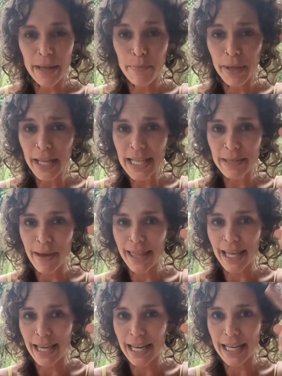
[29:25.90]
the Billings
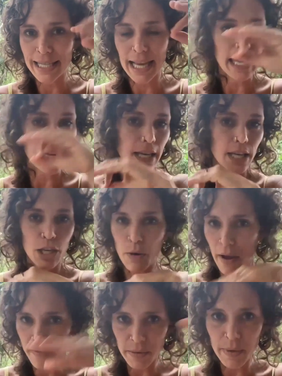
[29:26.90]
method is like,
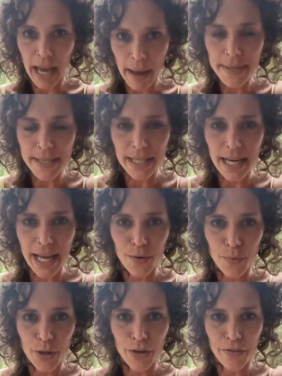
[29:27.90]
you have to be
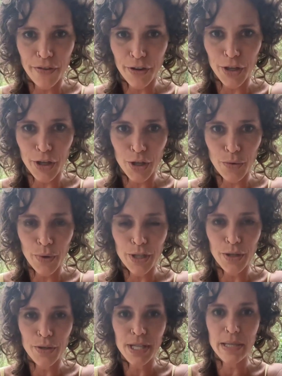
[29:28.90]
abstinent when you're fertile. We
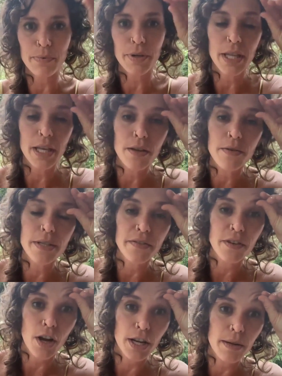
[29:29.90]
don't support the use
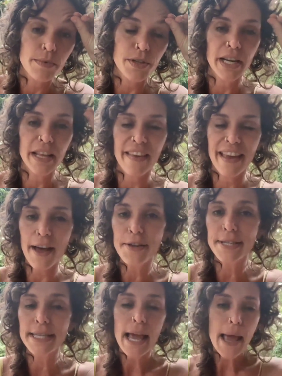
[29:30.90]
of condoms or anything
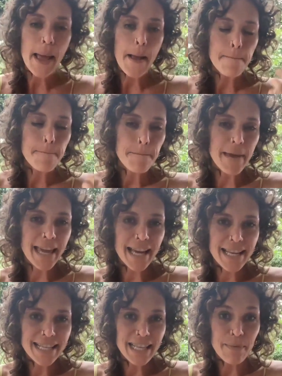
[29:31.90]
else
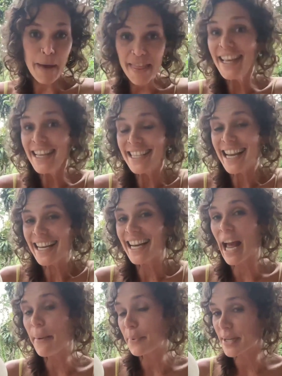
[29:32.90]
because the method's
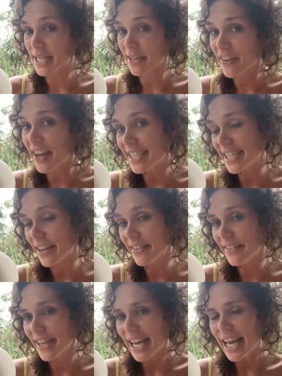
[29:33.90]
99%
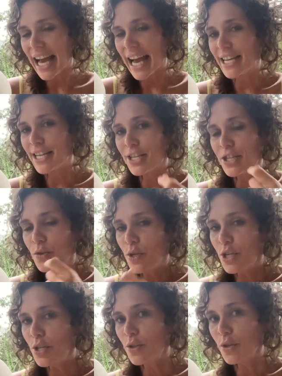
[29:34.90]
effective. And as soon
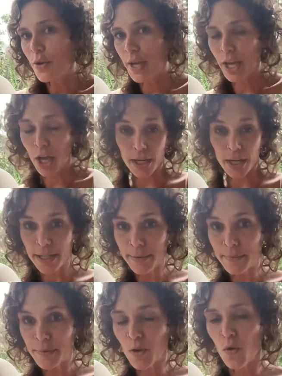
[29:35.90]
as you throw in
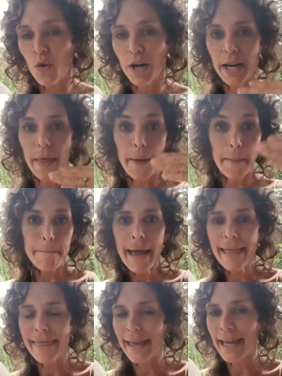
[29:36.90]
condoms or another
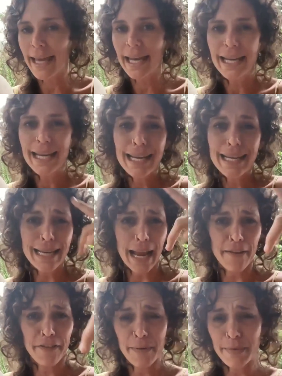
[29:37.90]
method,
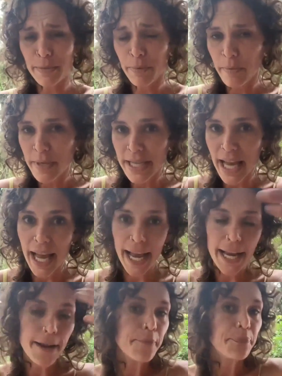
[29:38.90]
diaphragm
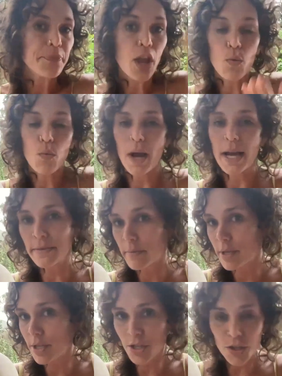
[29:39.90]
spermicide, wise
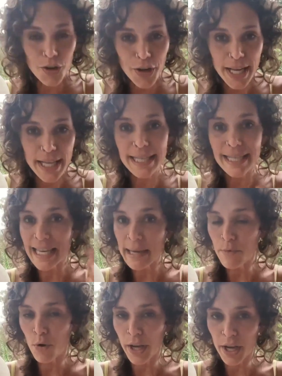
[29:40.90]
woman's choice,
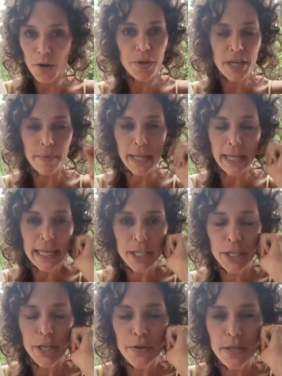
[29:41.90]
neem oil, which I'm going to get
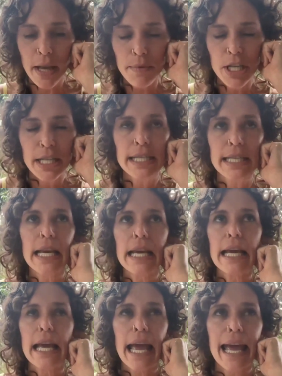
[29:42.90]
into those options,
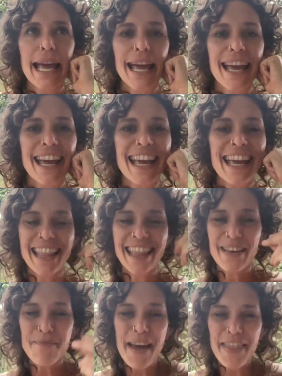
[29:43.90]
the
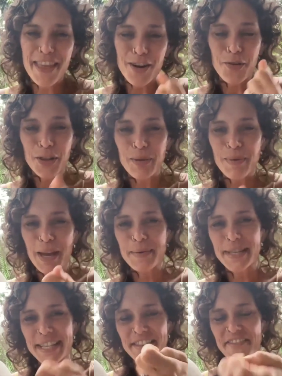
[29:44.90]
method only
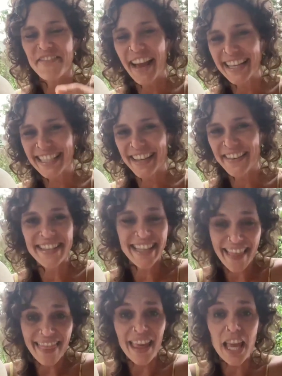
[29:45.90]
becomes as effective as
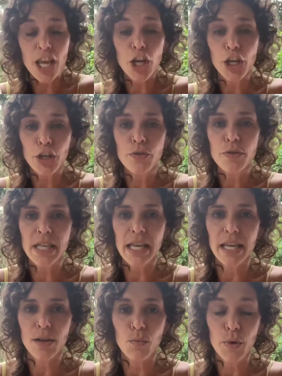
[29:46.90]
the thing you're
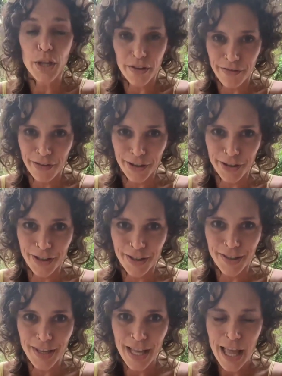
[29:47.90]
using when you're
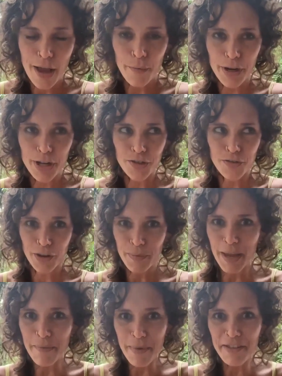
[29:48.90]
fertile, which for
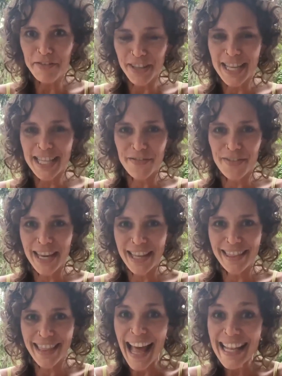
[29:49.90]
me and my
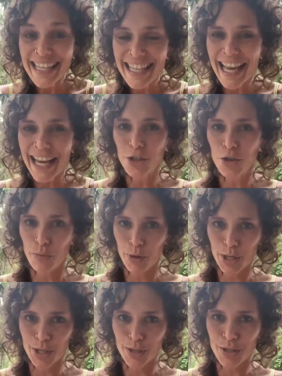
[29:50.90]
philosophy, that's the actual
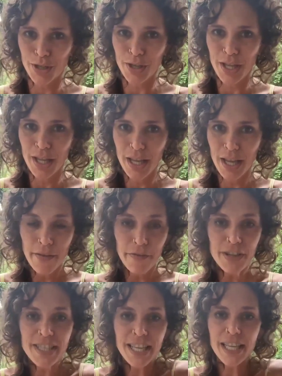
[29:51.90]
birth control.
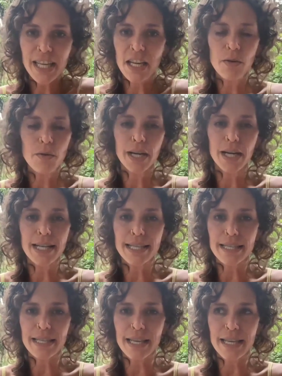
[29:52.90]
Fertility
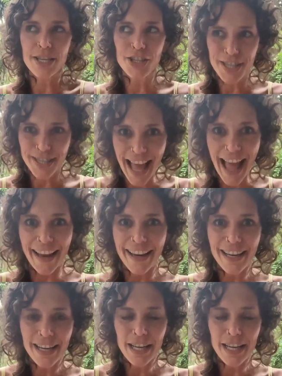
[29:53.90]
awareness is just that,